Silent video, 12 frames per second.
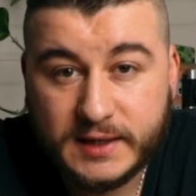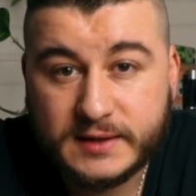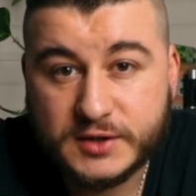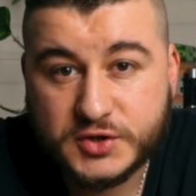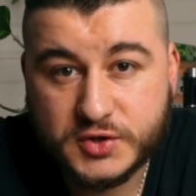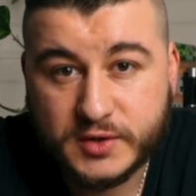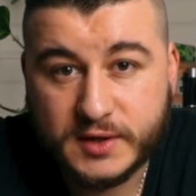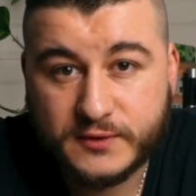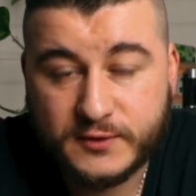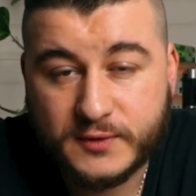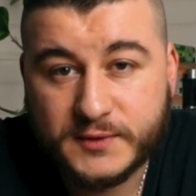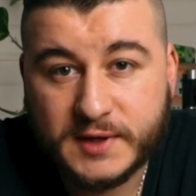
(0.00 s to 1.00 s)
eat the sugar
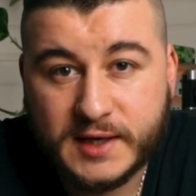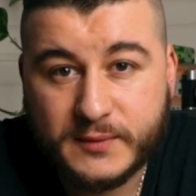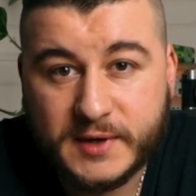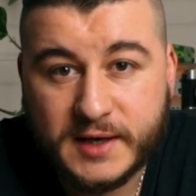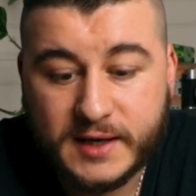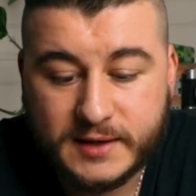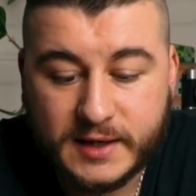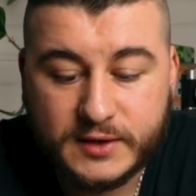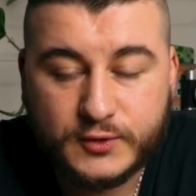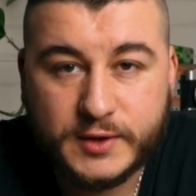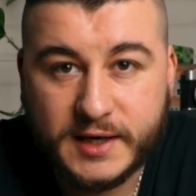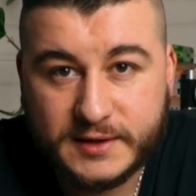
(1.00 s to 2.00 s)
from the lemonade and
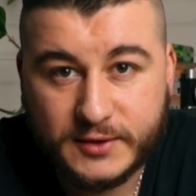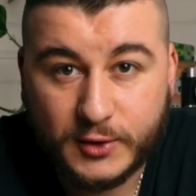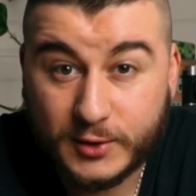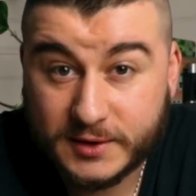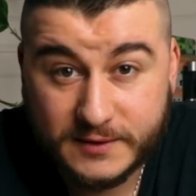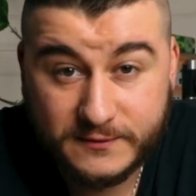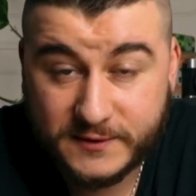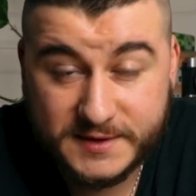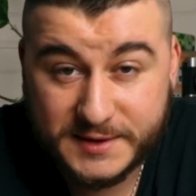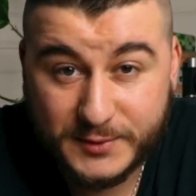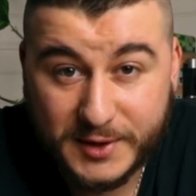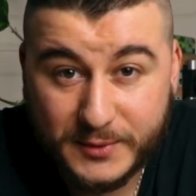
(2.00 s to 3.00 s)
create all the
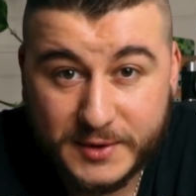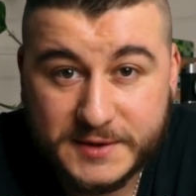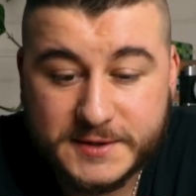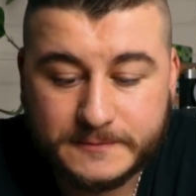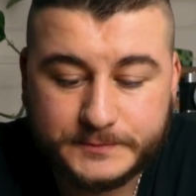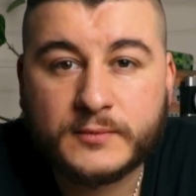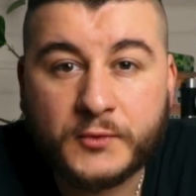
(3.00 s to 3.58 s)
fizzy bubbles.